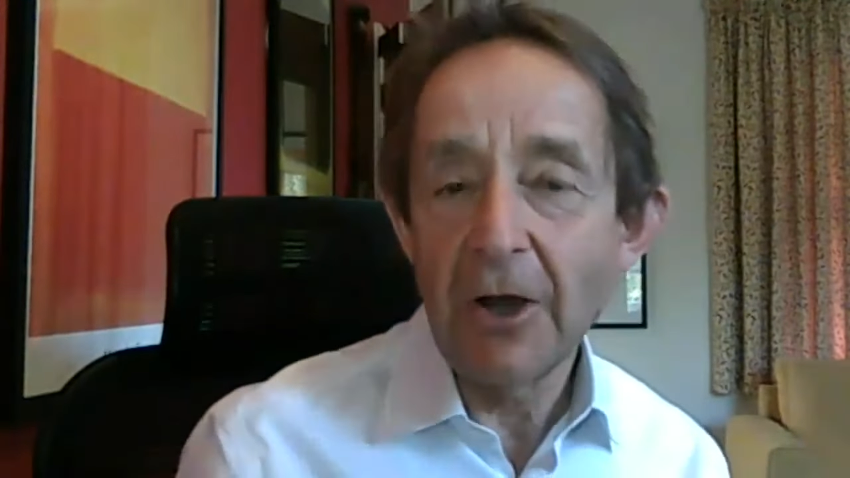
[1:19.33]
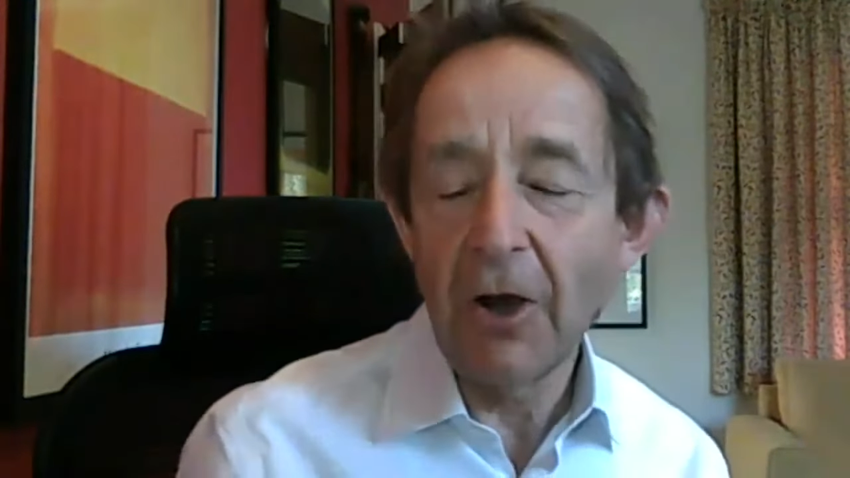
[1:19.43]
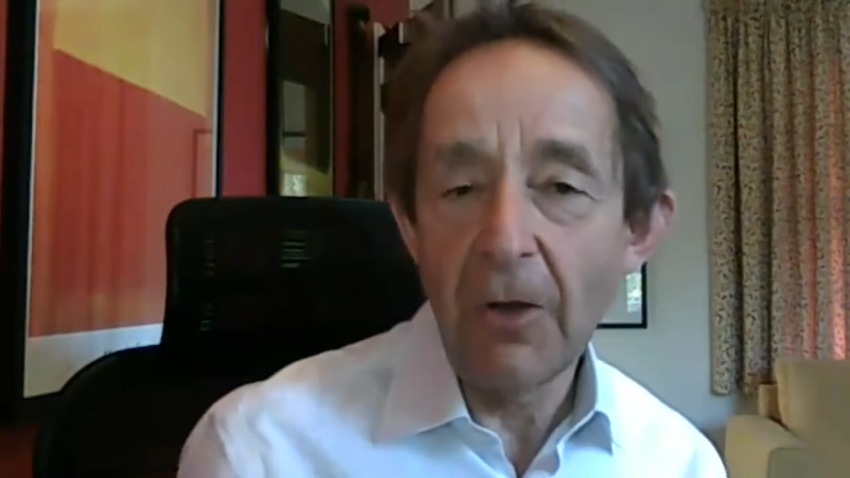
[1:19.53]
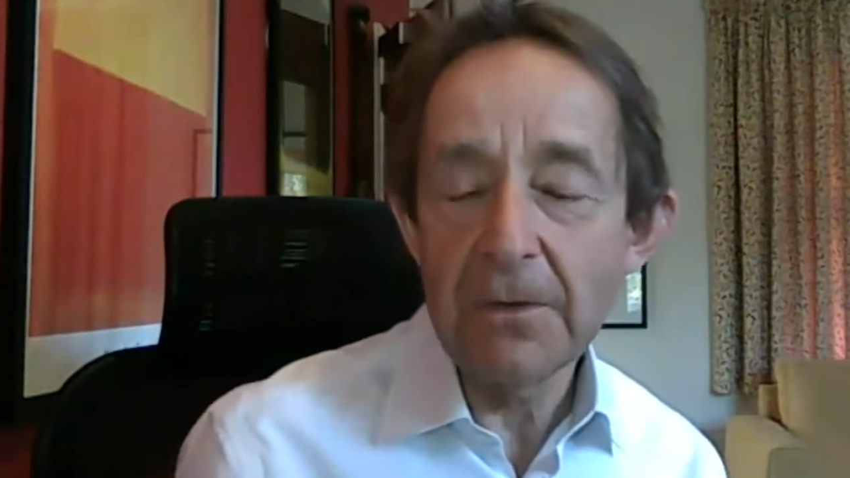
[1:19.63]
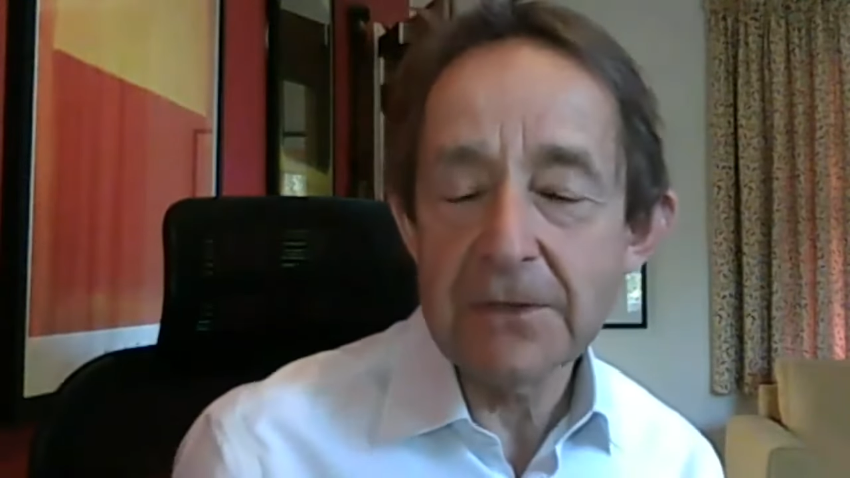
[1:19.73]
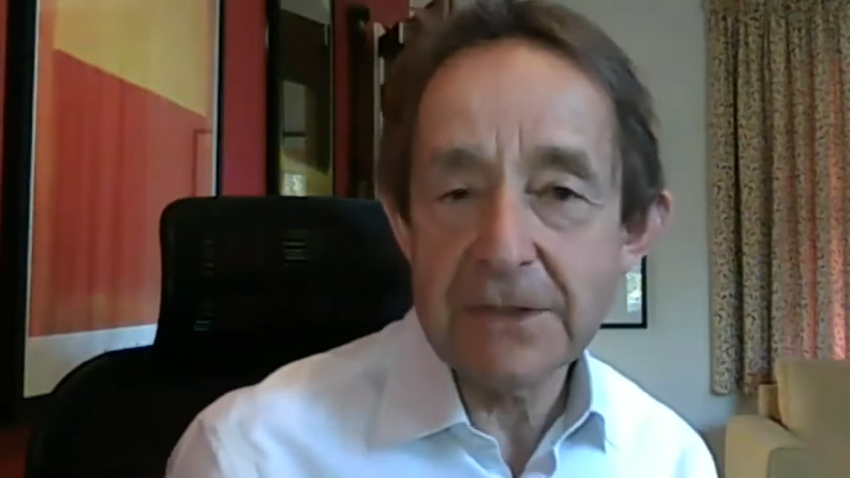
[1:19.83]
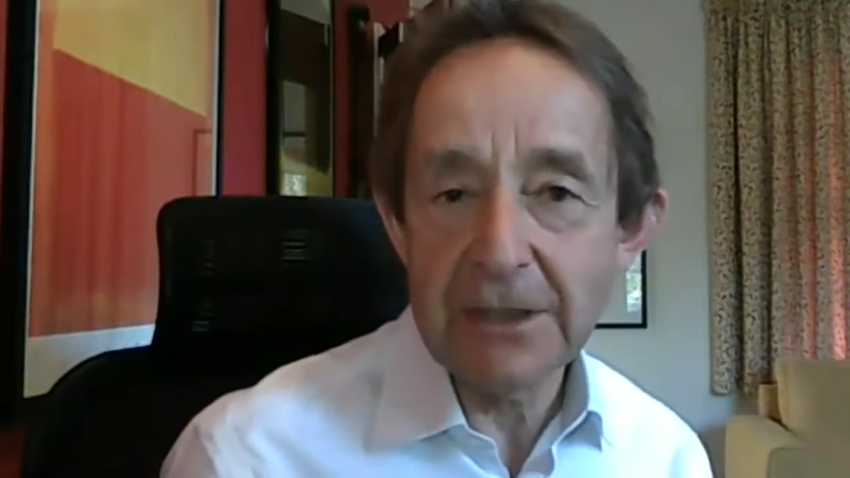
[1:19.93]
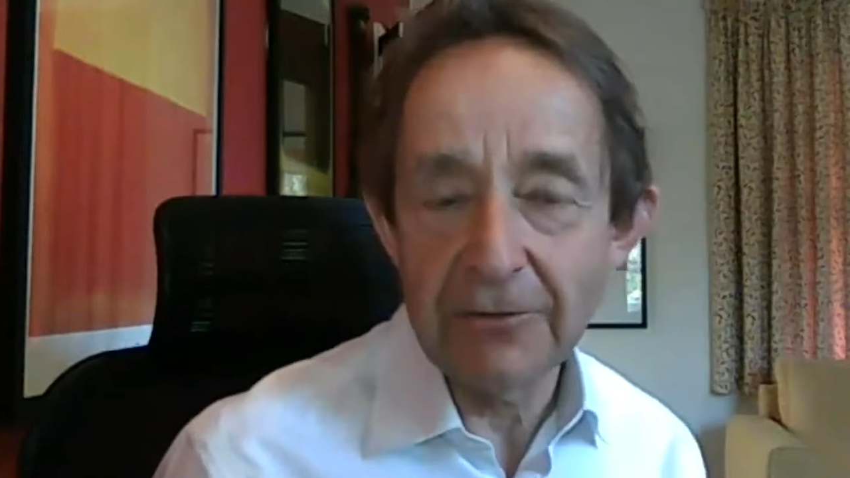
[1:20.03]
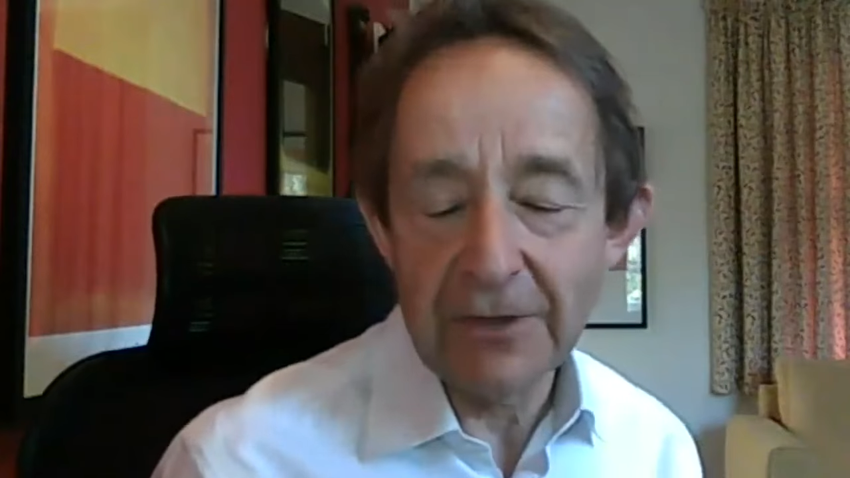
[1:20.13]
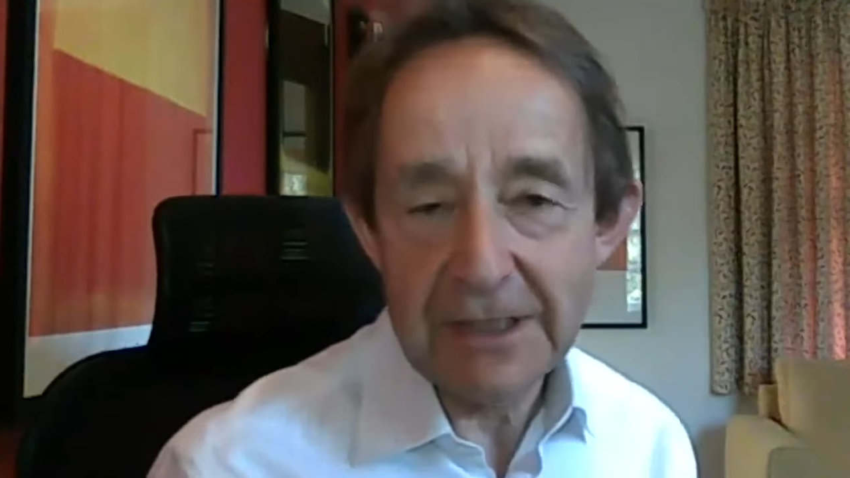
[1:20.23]
on the
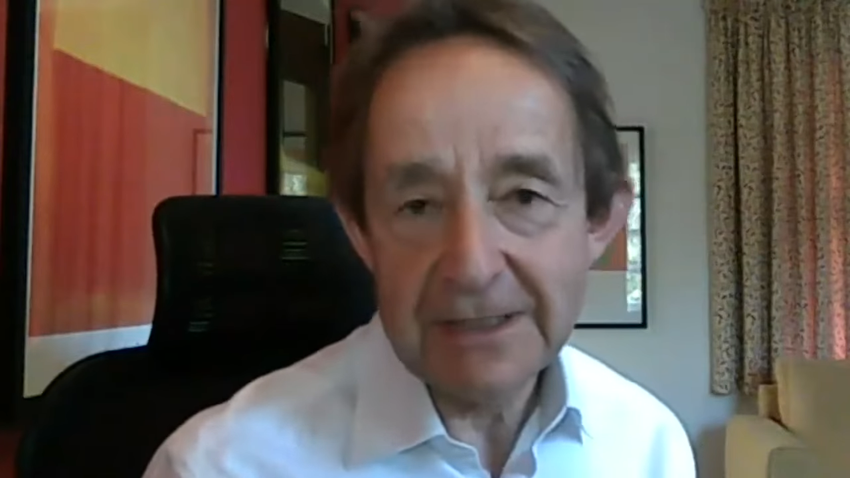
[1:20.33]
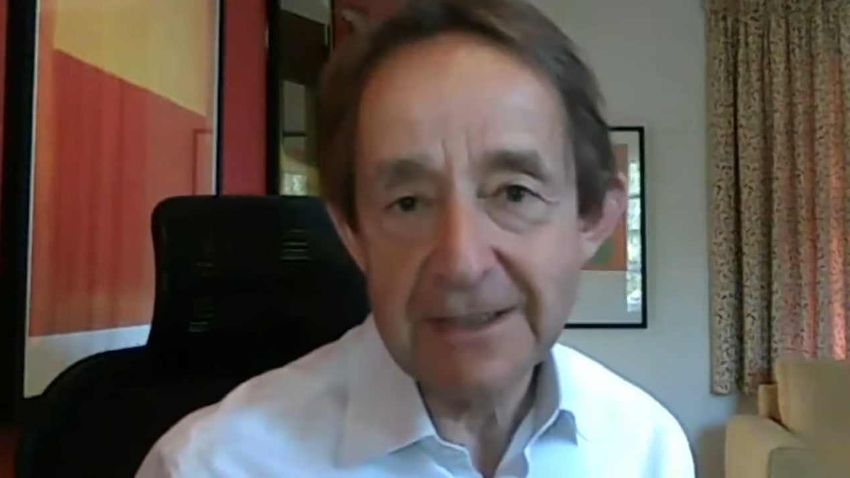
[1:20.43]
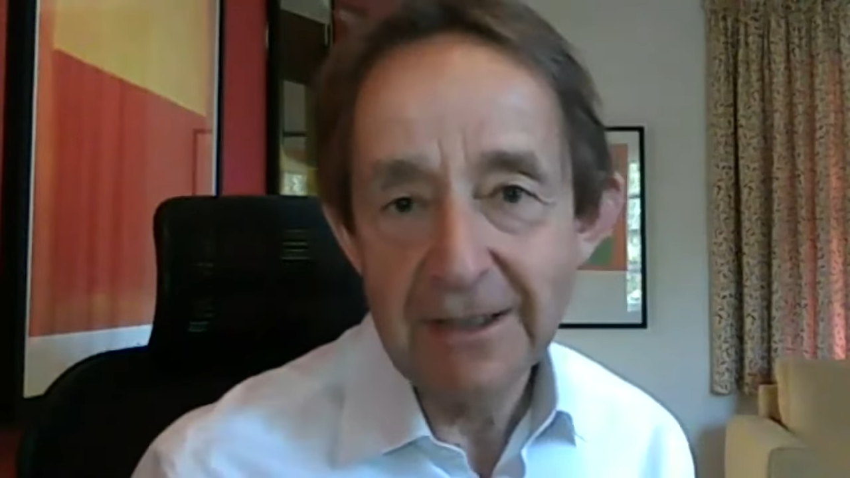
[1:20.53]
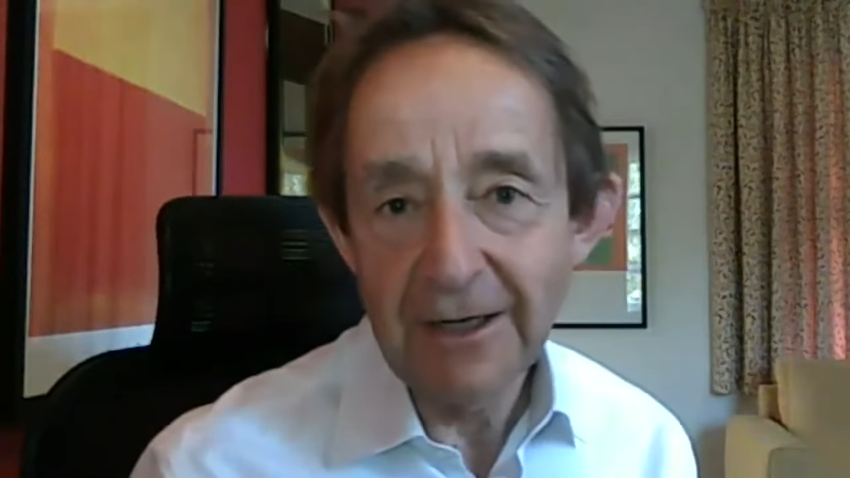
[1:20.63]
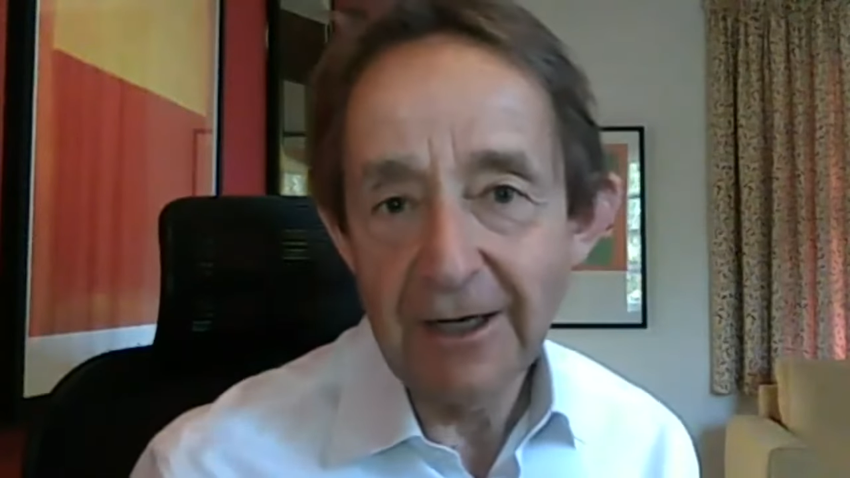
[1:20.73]
series,